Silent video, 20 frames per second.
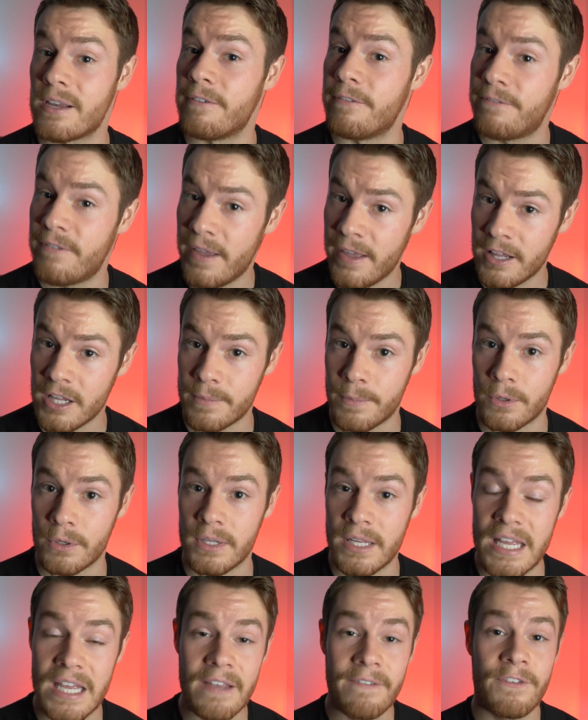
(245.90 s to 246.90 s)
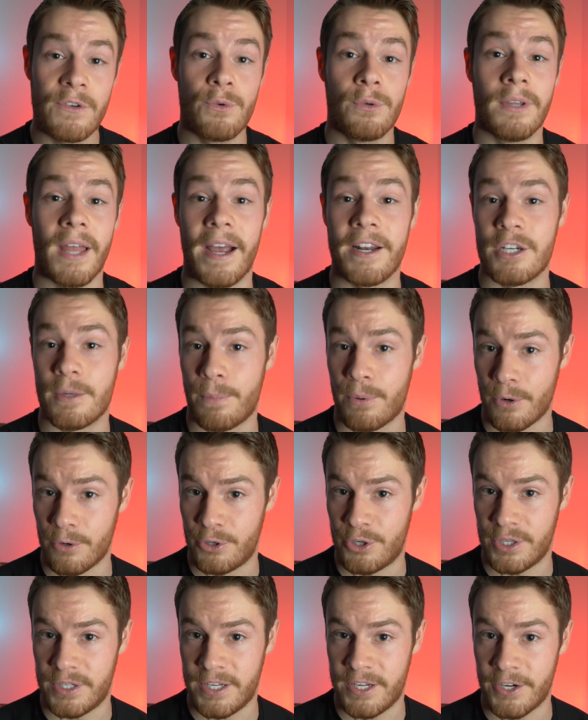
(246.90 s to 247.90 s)
available if you would like to
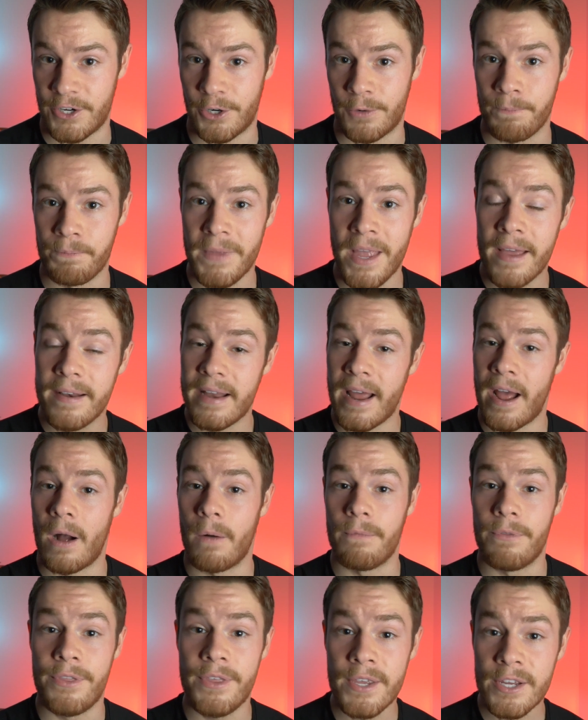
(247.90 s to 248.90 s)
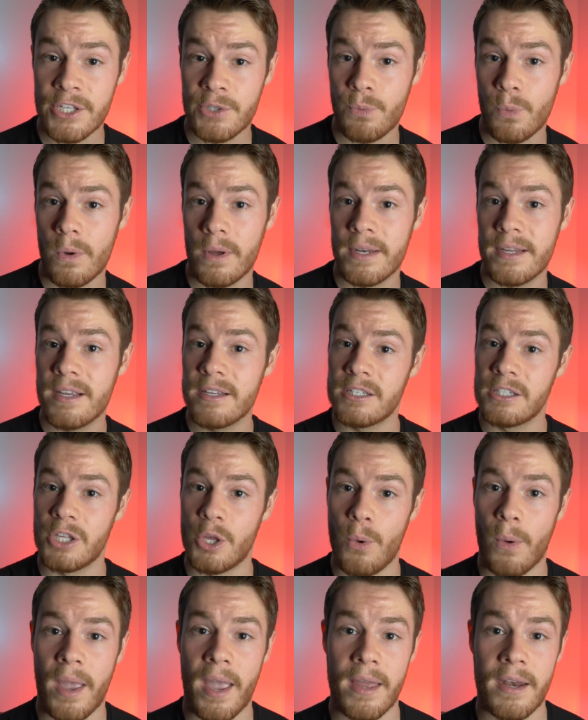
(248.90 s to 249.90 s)
purchase here. Now, this one is
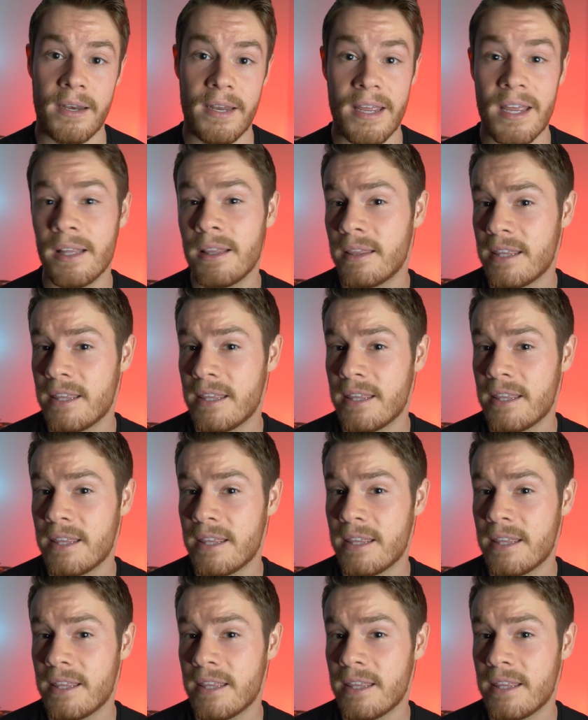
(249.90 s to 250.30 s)
located in